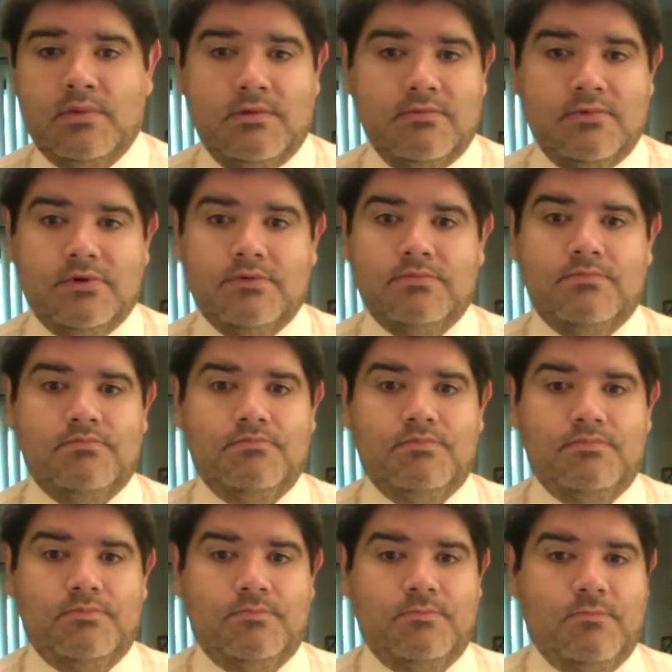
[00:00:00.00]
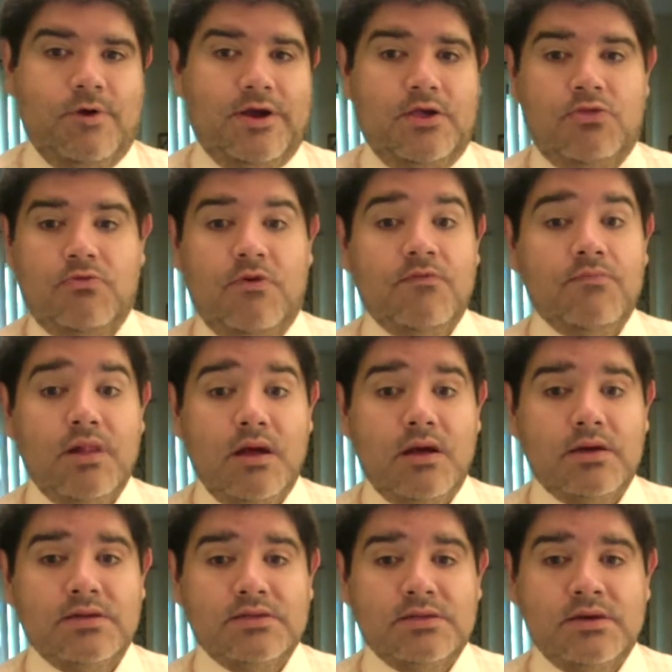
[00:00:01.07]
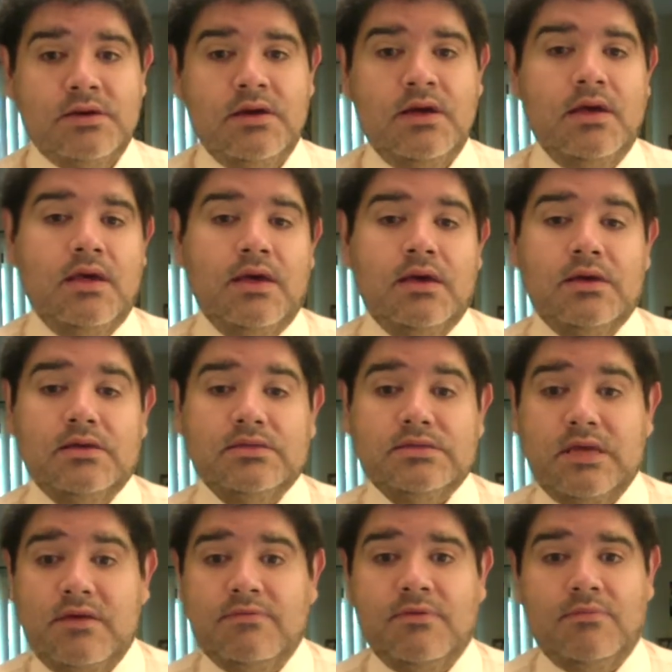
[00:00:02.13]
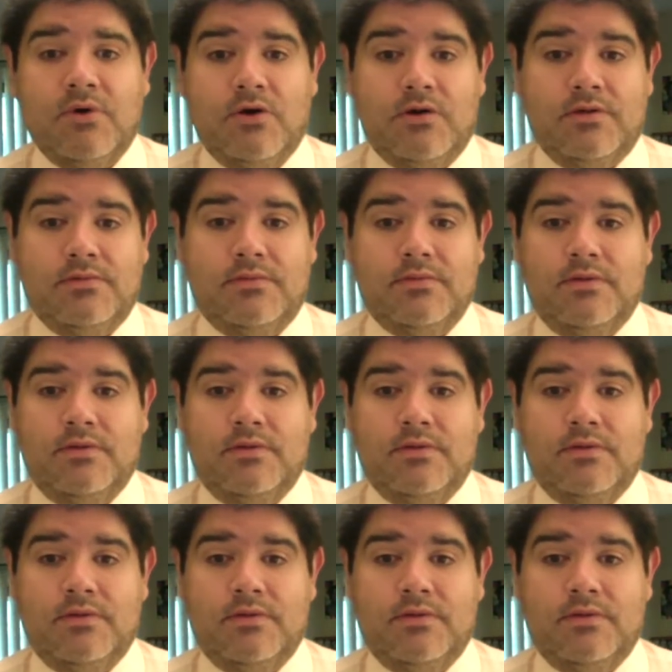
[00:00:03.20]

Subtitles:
Well, write 12 blogs, save them all.